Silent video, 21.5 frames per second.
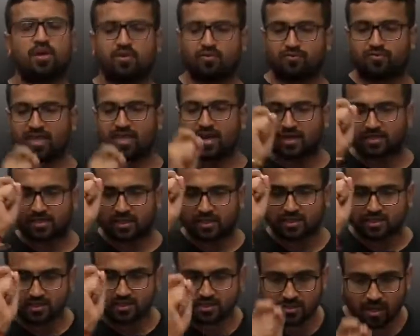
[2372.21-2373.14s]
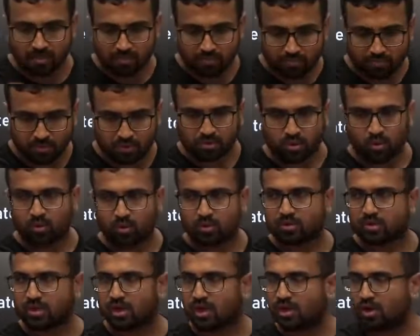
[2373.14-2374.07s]
We are the sum
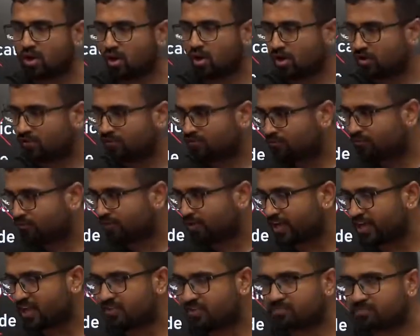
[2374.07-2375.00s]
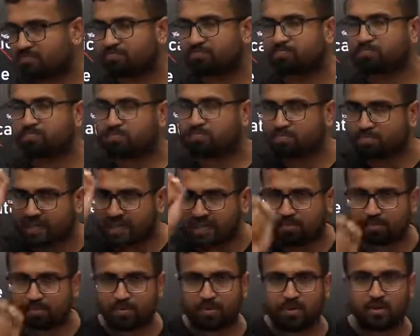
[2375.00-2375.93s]
total of 5
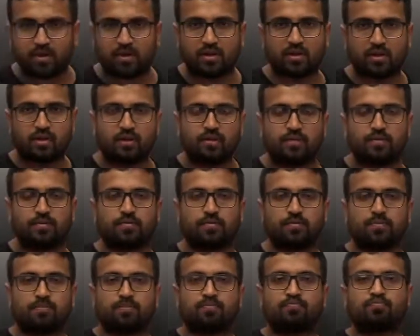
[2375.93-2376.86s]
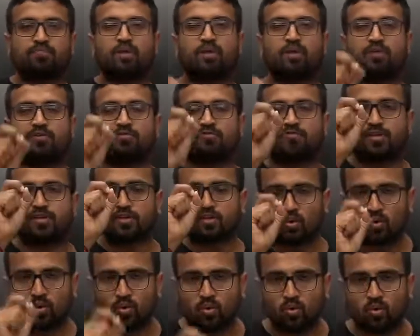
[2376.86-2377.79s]
people
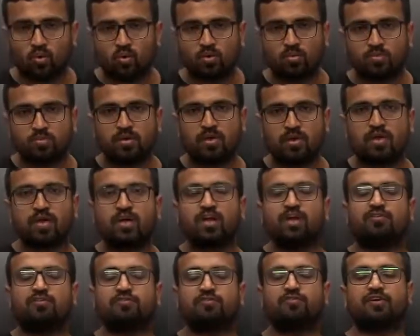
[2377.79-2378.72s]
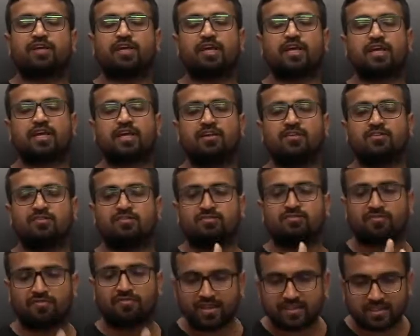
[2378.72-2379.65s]
with whom we
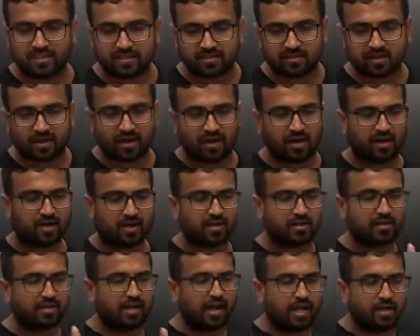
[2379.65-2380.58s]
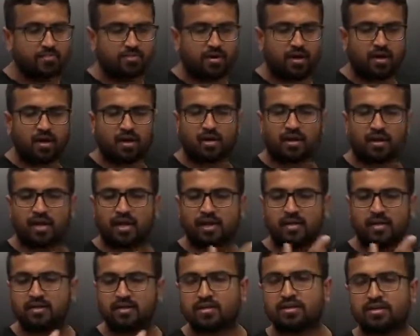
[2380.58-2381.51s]
invest our time, our
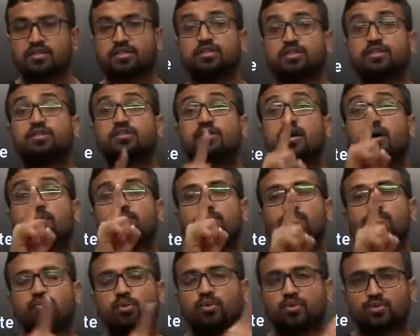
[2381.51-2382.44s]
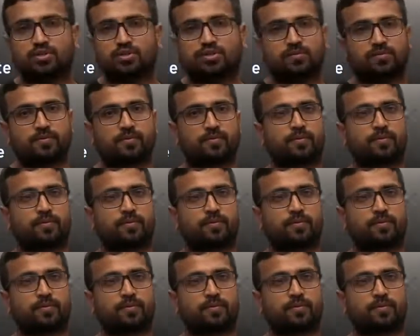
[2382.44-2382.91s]
energy the most.